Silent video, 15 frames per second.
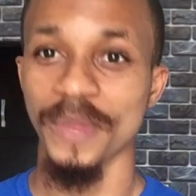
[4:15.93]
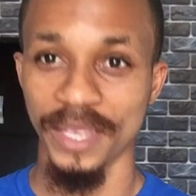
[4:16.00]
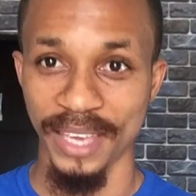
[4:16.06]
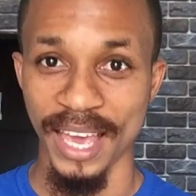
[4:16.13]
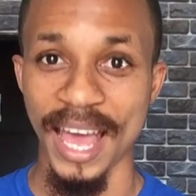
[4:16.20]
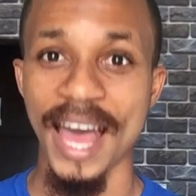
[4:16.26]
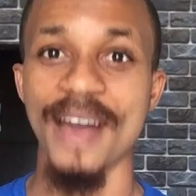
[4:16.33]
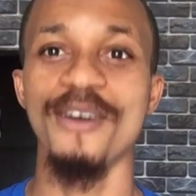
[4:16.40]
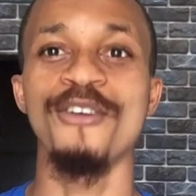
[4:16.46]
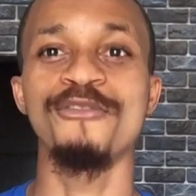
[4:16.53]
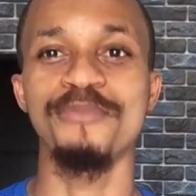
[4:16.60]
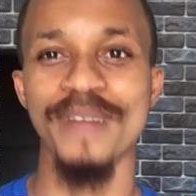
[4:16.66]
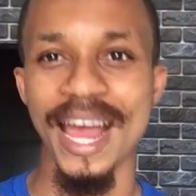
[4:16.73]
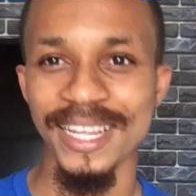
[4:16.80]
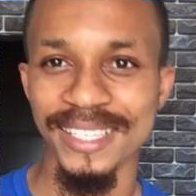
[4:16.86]
yeah,
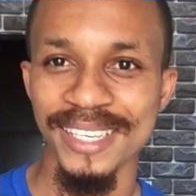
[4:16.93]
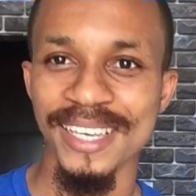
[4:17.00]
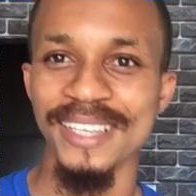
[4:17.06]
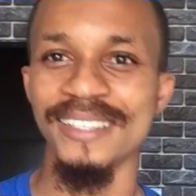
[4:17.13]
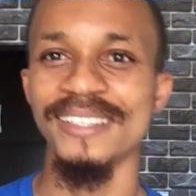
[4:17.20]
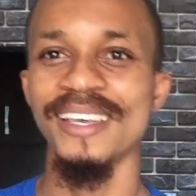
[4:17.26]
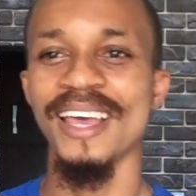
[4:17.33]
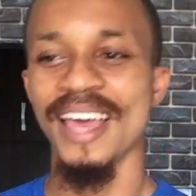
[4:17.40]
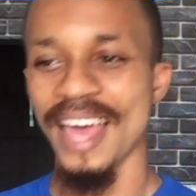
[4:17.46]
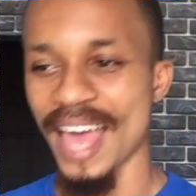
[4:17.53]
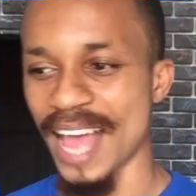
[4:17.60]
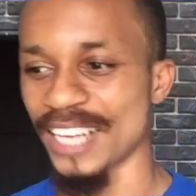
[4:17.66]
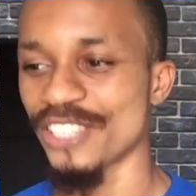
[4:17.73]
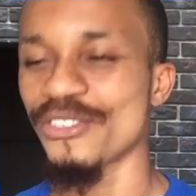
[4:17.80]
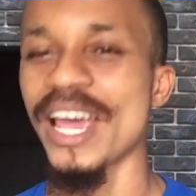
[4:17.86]
of practice
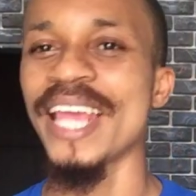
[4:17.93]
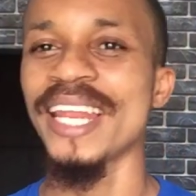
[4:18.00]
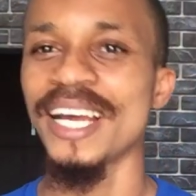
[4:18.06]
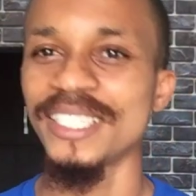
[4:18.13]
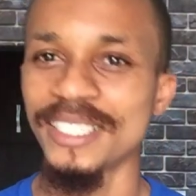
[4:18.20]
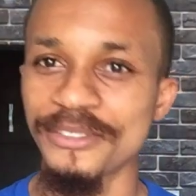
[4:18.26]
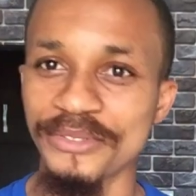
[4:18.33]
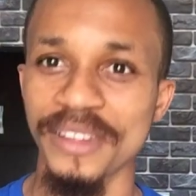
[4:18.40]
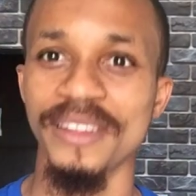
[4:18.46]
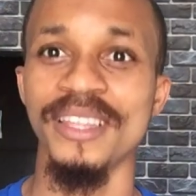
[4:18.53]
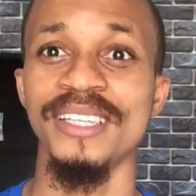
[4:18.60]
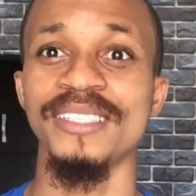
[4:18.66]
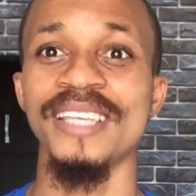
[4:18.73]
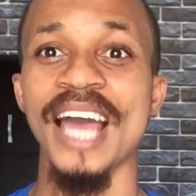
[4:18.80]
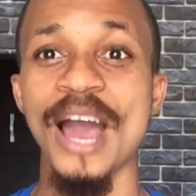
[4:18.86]
and trying out different
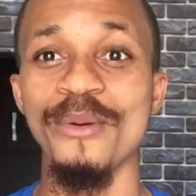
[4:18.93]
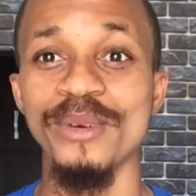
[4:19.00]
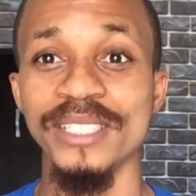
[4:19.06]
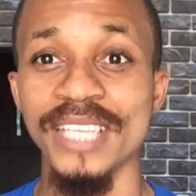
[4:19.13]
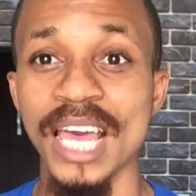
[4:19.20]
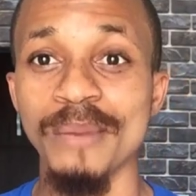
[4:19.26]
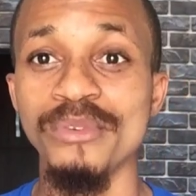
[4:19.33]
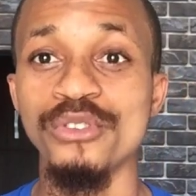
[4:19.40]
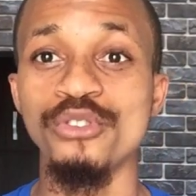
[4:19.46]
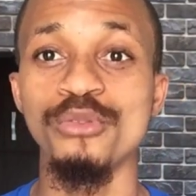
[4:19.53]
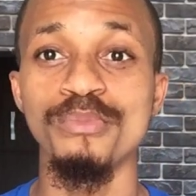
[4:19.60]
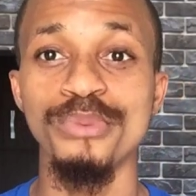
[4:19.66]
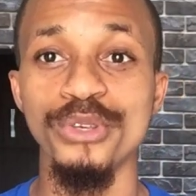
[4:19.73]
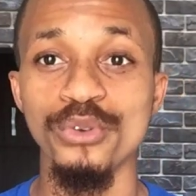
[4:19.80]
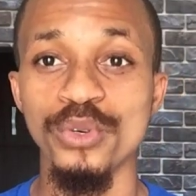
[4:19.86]
things, I was able to
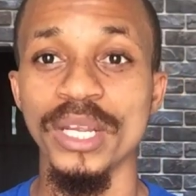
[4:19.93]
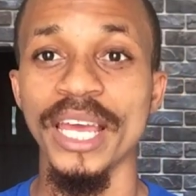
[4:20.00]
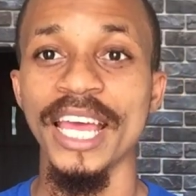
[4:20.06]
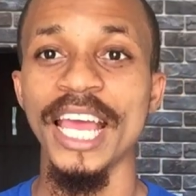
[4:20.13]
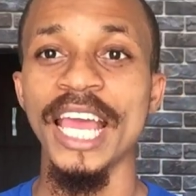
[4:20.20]
build